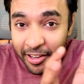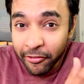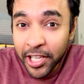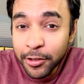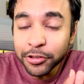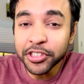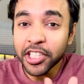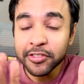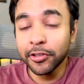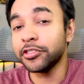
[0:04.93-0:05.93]
when you
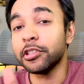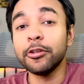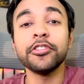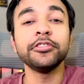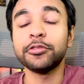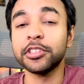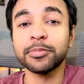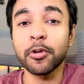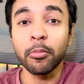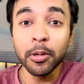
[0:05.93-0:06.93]
search for solutions to this
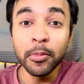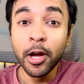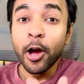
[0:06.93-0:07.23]
problem,